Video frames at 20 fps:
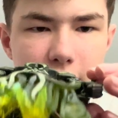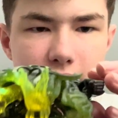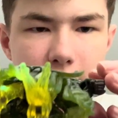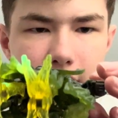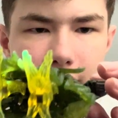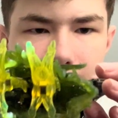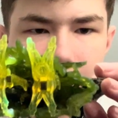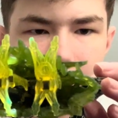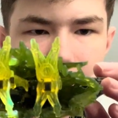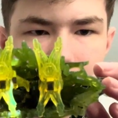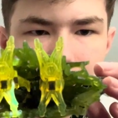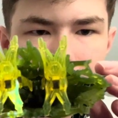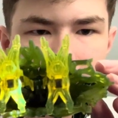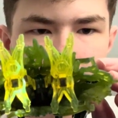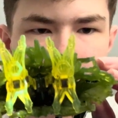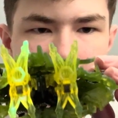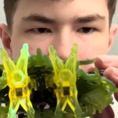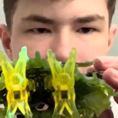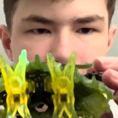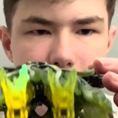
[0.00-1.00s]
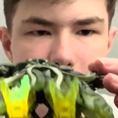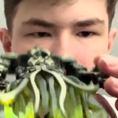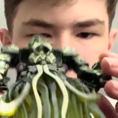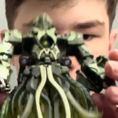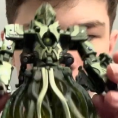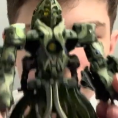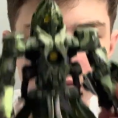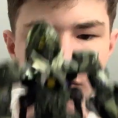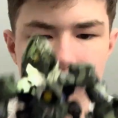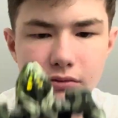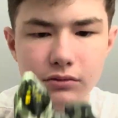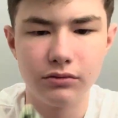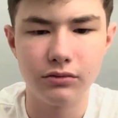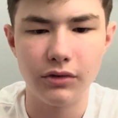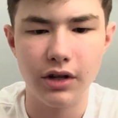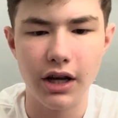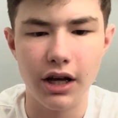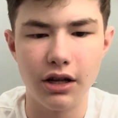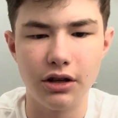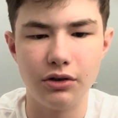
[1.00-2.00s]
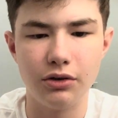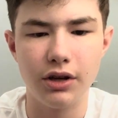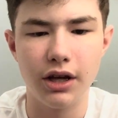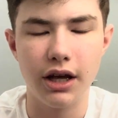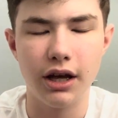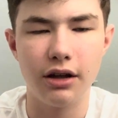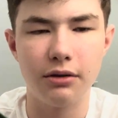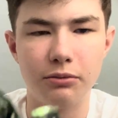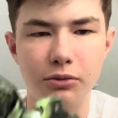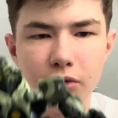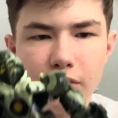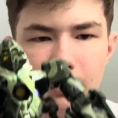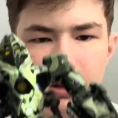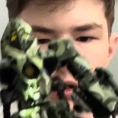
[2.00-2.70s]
have legs. And you can move the